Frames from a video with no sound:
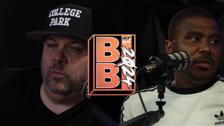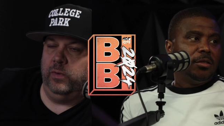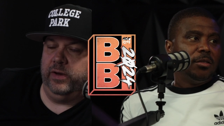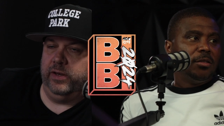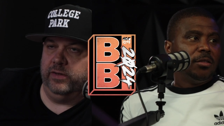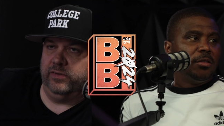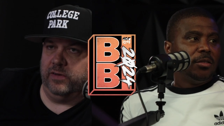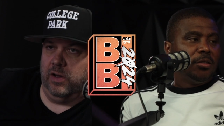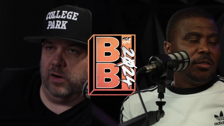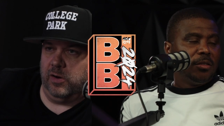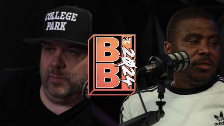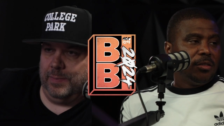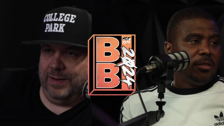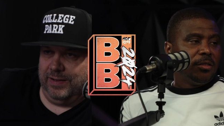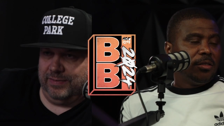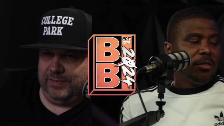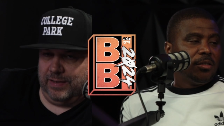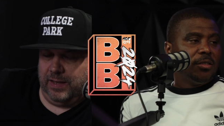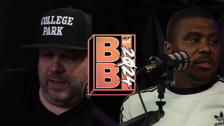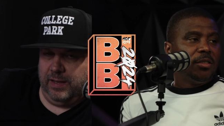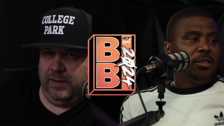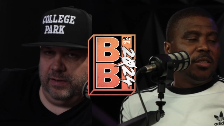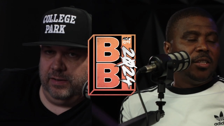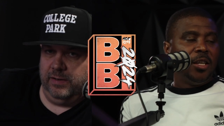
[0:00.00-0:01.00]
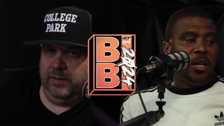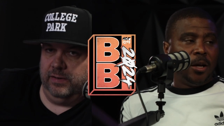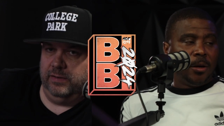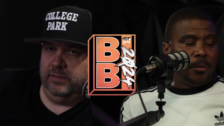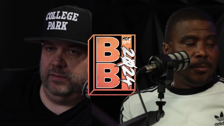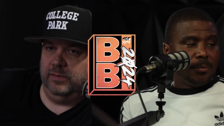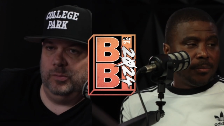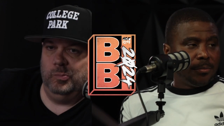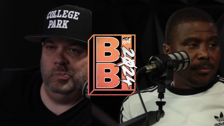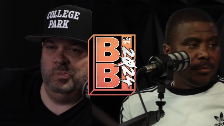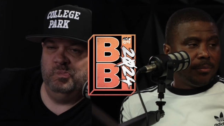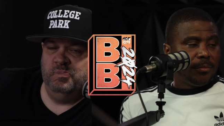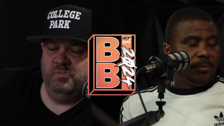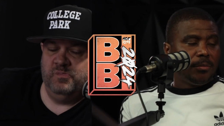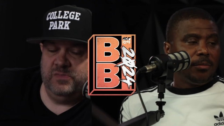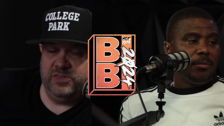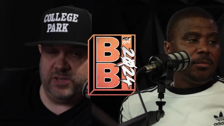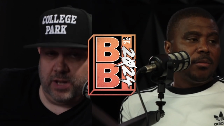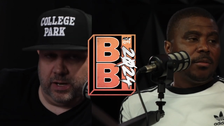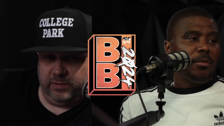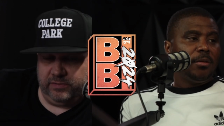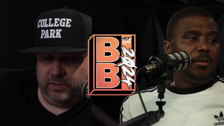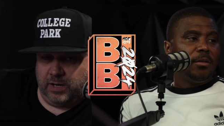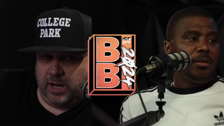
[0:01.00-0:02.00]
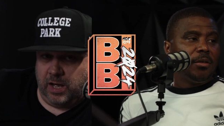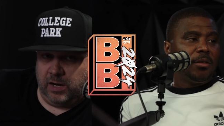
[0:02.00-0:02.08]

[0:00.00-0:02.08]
Speaker 1: we can talk about that. yep. Shout out to